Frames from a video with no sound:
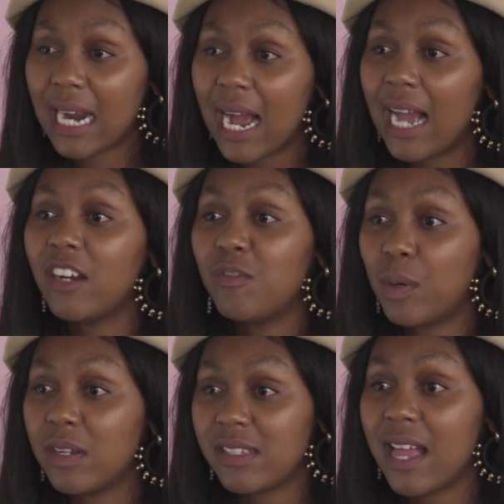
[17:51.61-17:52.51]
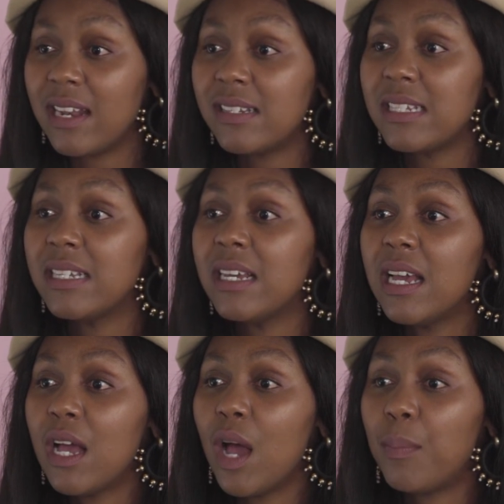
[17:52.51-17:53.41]
kind of personality,
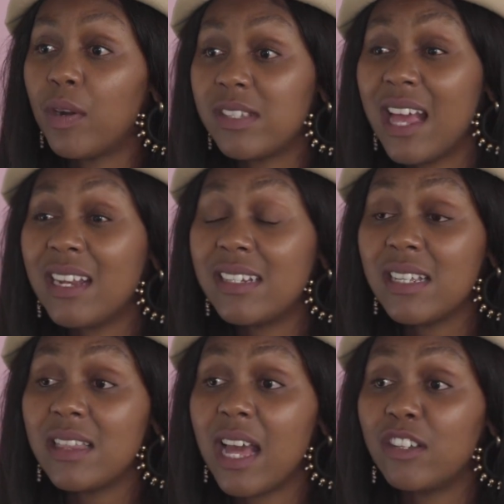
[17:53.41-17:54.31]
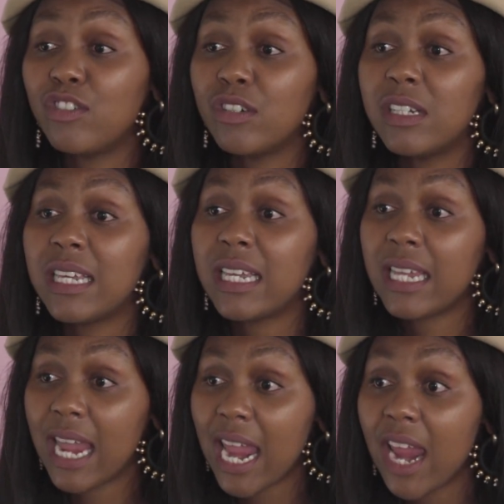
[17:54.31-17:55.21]
a personality that should
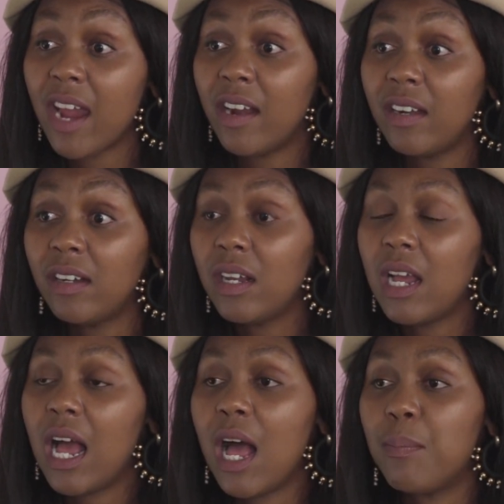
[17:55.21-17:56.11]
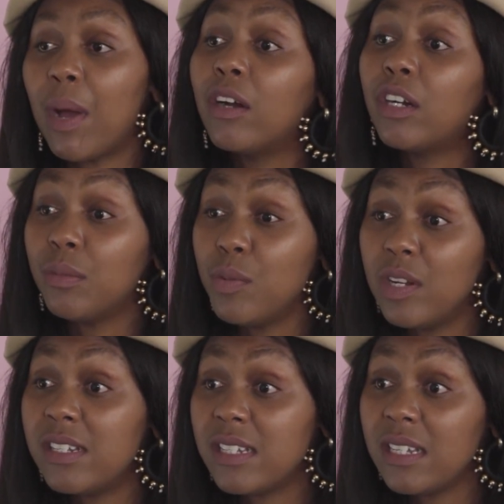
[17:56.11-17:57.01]
care about
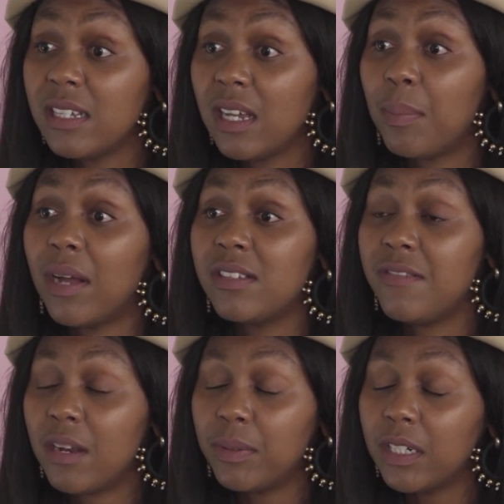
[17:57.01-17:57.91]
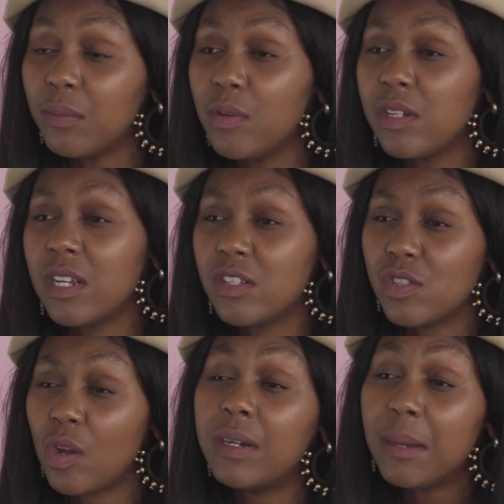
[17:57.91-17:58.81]
community, about developing community and
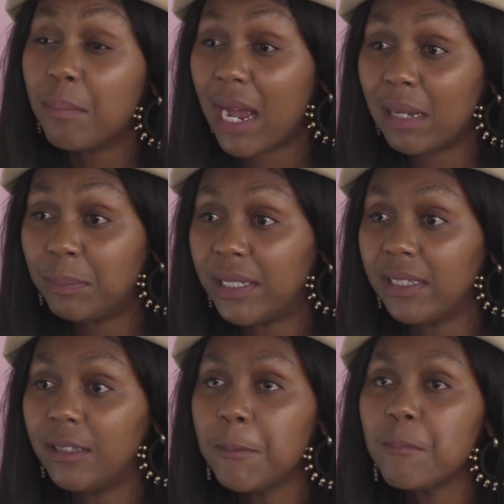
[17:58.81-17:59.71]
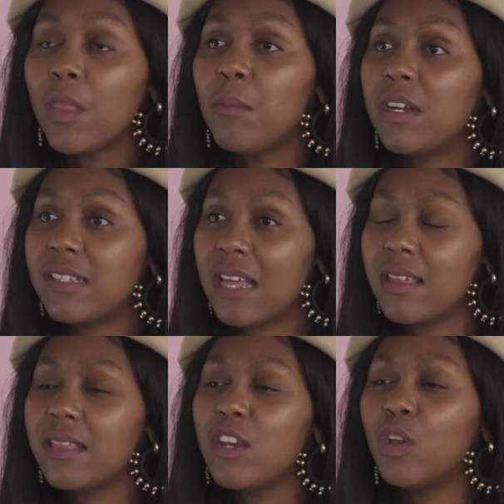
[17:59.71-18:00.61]
so on, in my opinion, because I
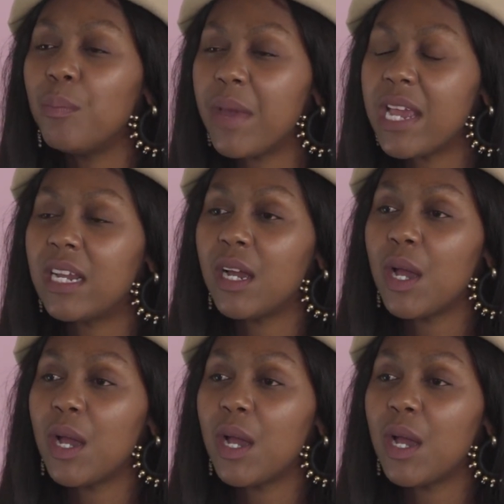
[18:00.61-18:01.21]
think then you'll make